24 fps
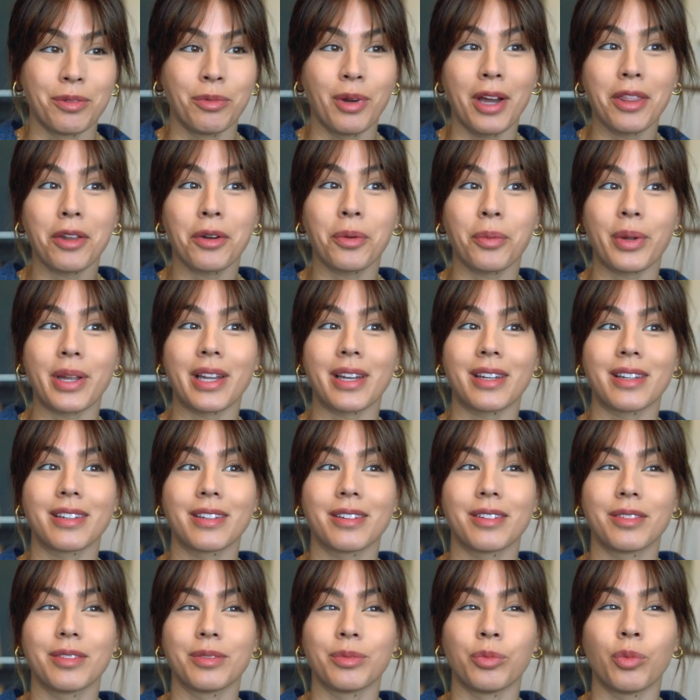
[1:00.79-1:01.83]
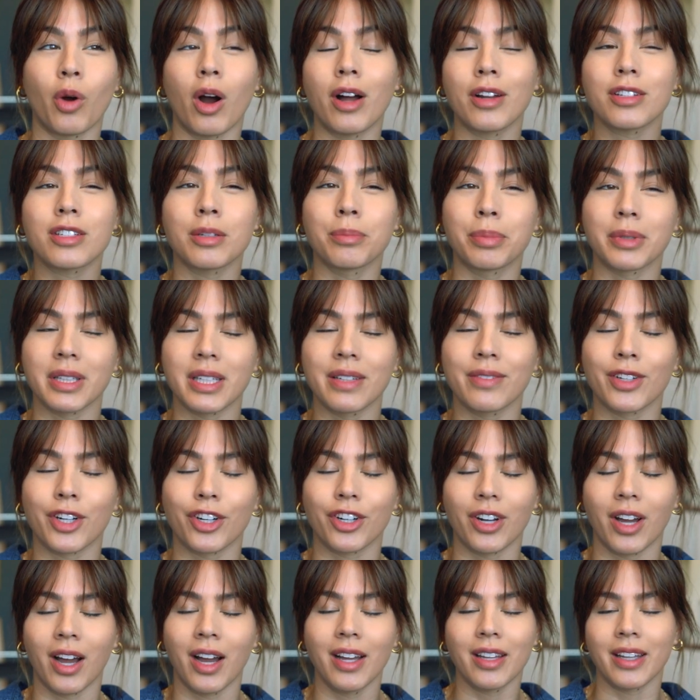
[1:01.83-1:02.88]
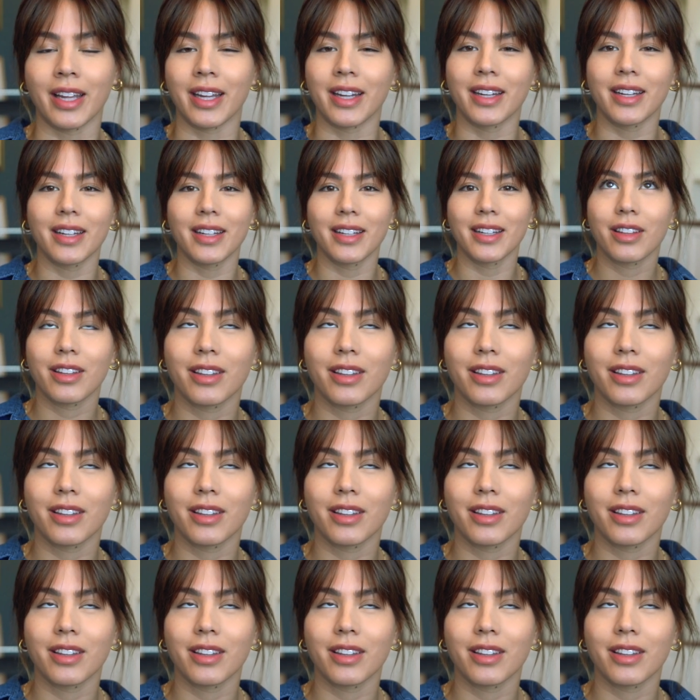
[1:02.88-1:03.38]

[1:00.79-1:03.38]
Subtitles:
Whether we want to believe it or not, like,